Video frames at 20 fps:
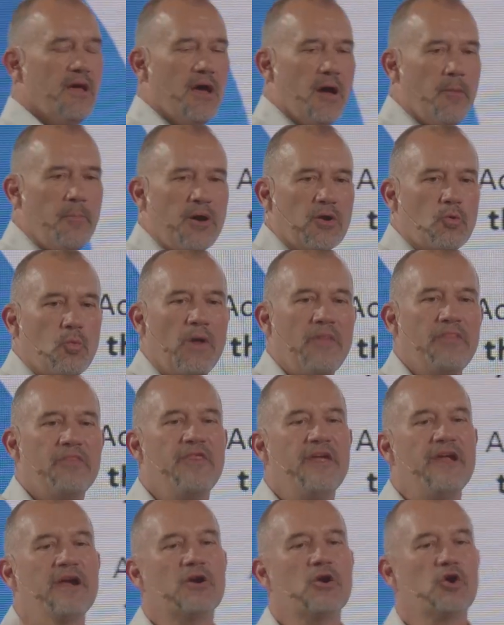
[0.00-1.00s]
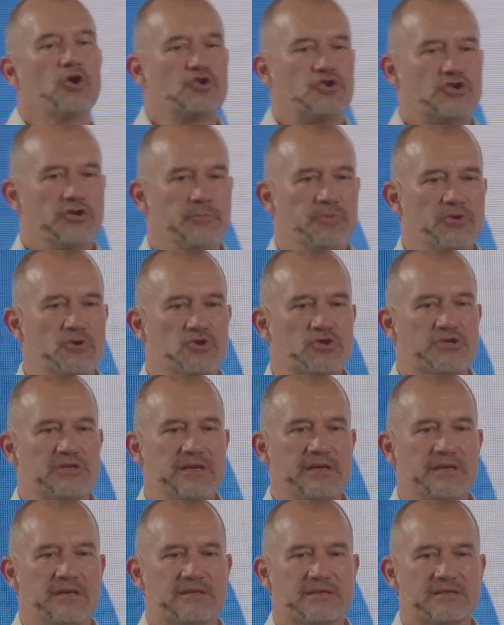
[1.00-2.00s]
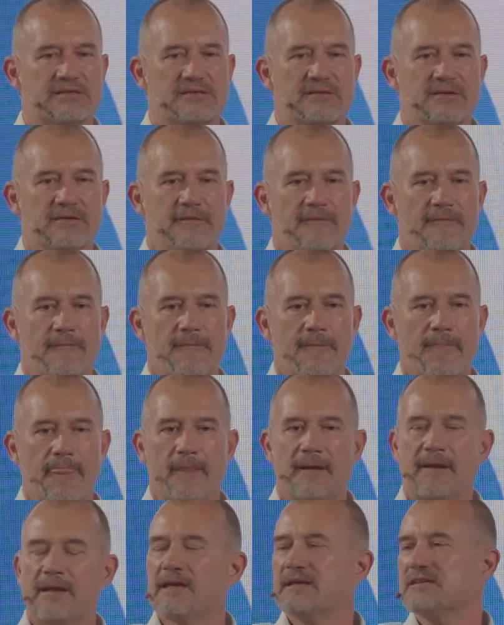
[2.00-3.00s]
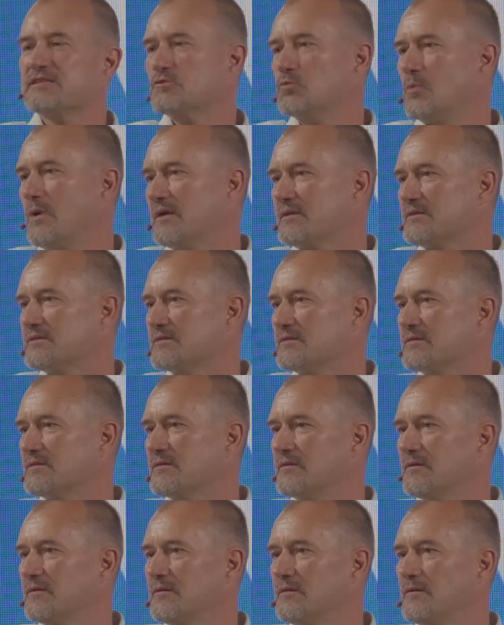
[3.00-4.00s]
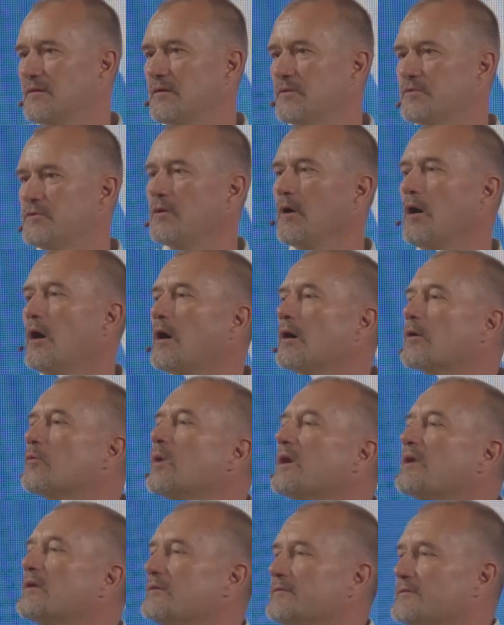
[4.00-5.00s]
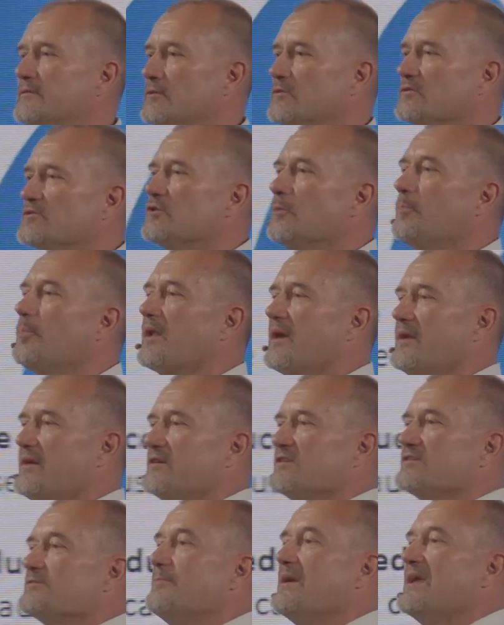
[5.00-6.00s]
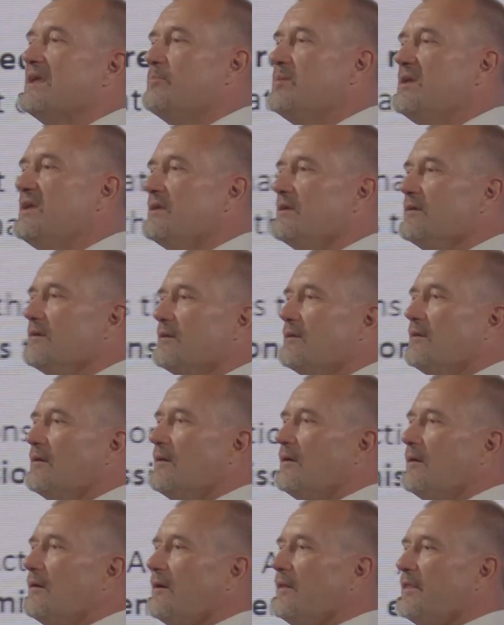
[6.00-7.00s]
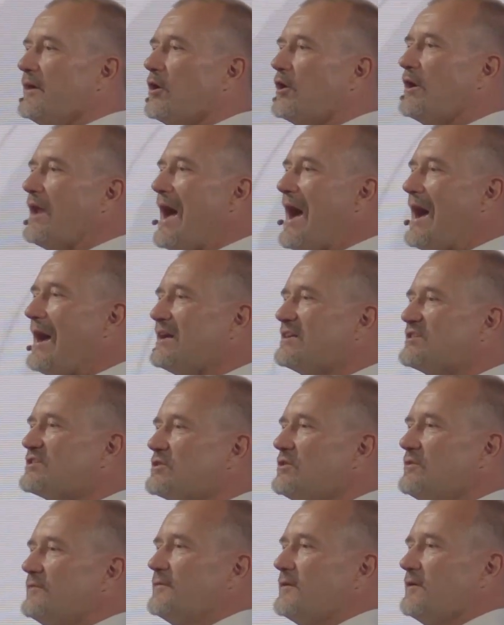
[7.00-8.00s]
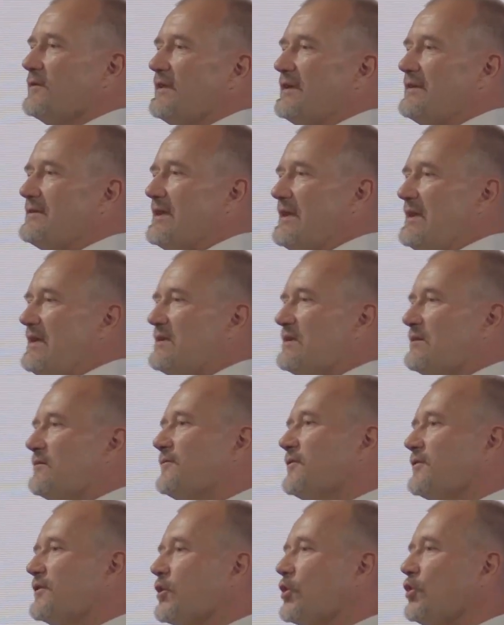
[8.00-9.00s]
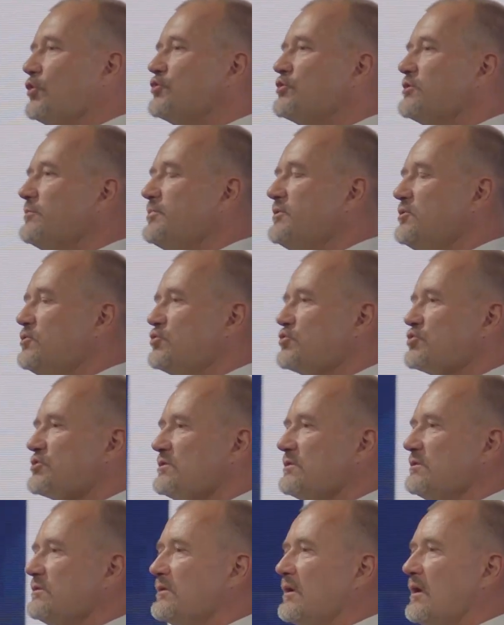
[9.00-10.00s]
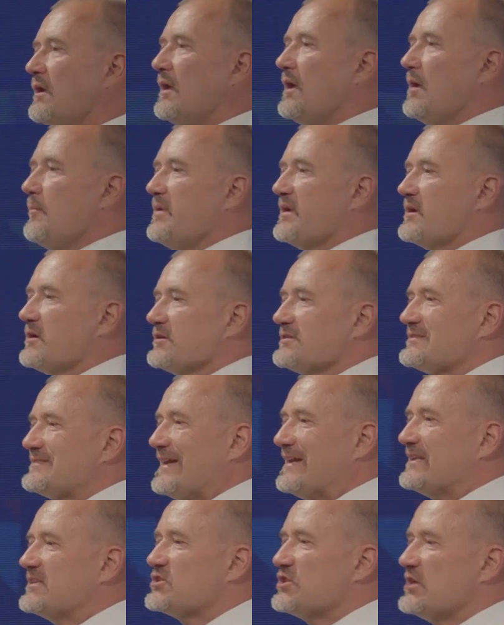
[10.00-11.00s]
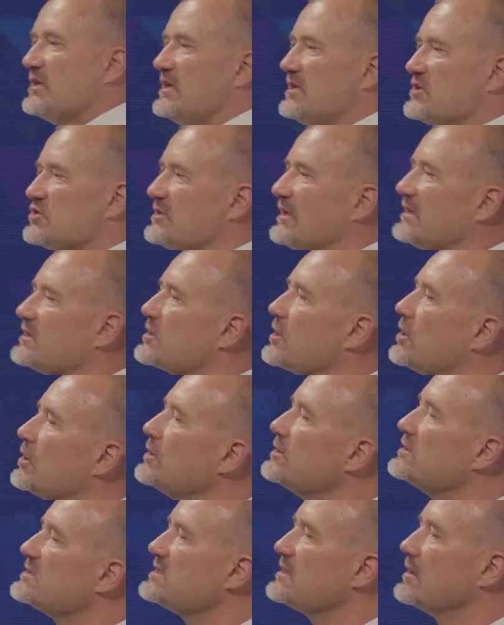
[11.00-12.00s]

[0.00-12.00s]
about what their contribution is. And guess what? You are one of those suppliers, maybe. And they're gonna ask you for that data, for the contribution, because that change, that currency,